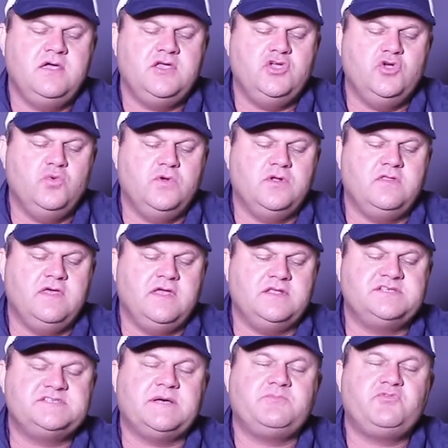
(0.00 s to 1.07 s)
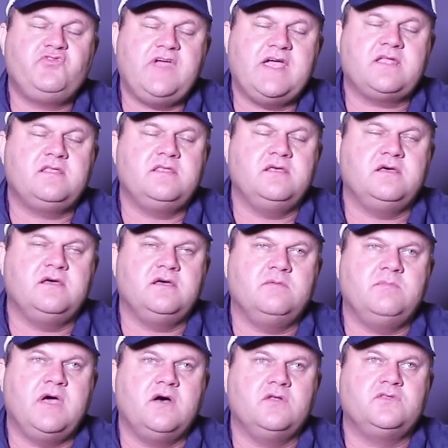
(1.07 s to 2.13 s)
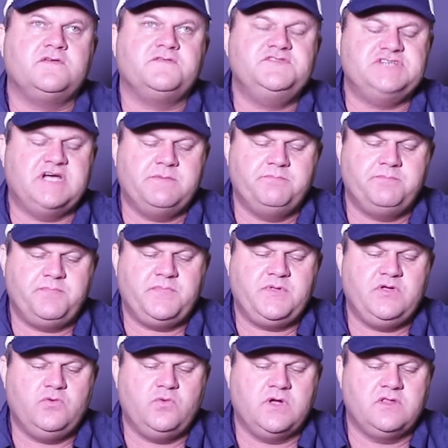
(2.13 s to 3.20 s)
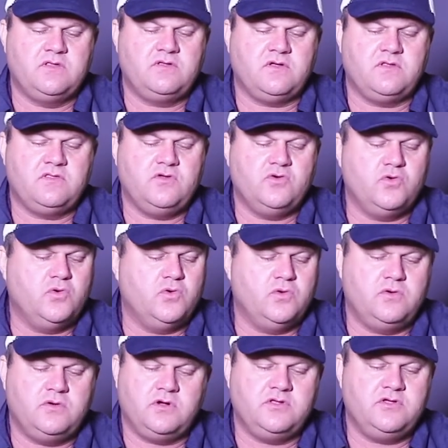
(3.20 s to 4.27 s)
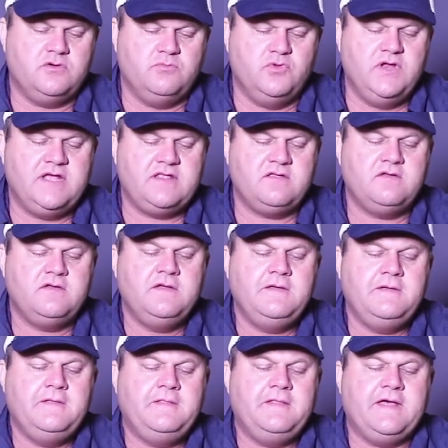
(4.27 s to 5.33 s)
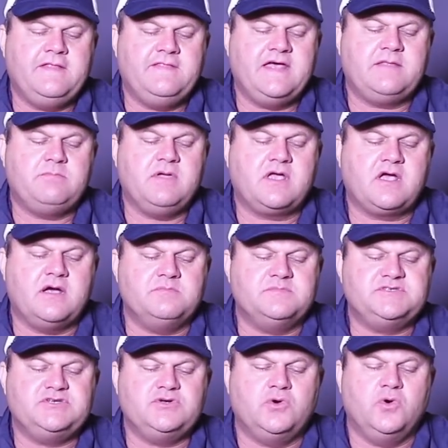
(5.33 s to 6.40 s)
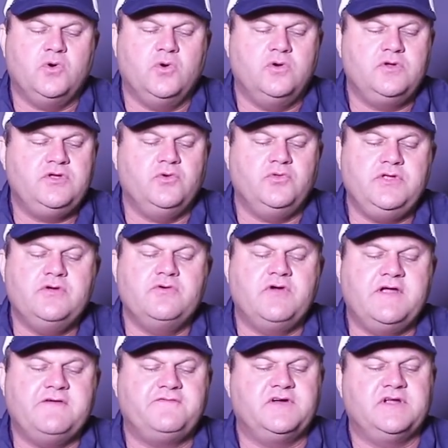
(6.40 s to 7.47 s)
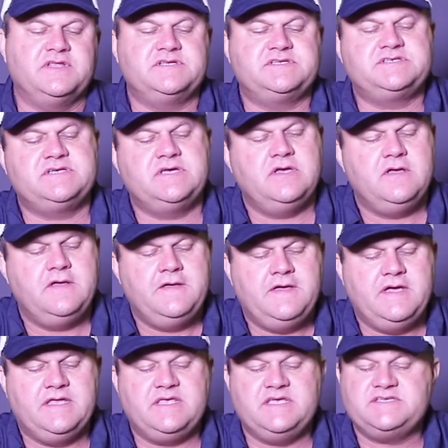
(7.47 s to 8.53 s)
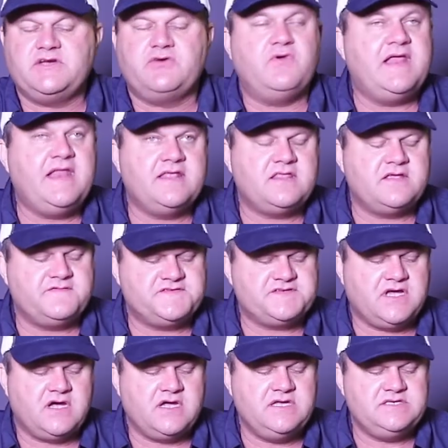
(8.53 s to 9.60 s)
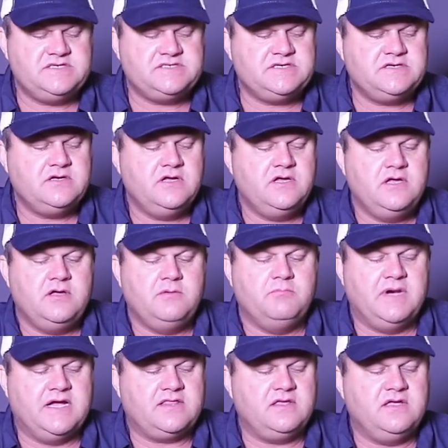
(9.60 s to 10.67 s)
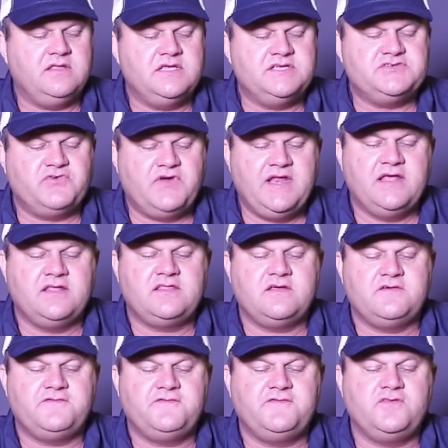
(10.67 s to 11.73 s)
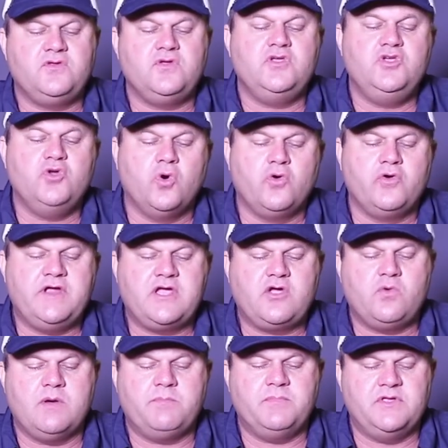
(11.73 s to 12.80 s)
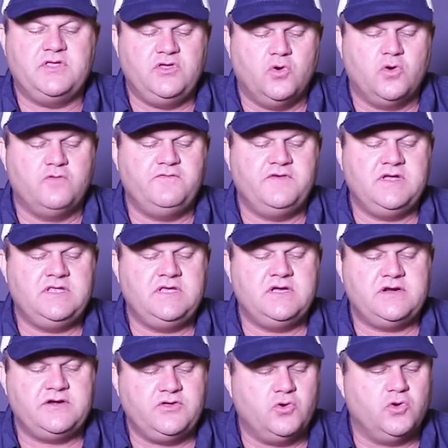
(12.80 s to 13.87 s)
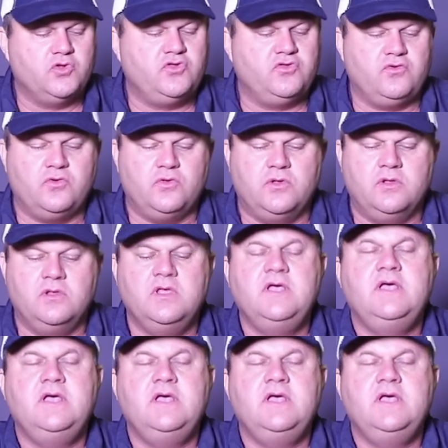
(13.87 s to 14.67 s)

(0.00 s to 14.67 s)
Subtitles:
you would then subtract the amount of jump you want on your bullet, and that becomes your new reference. It is a relative size, but it is relative to your equipment, your vernier, your tool,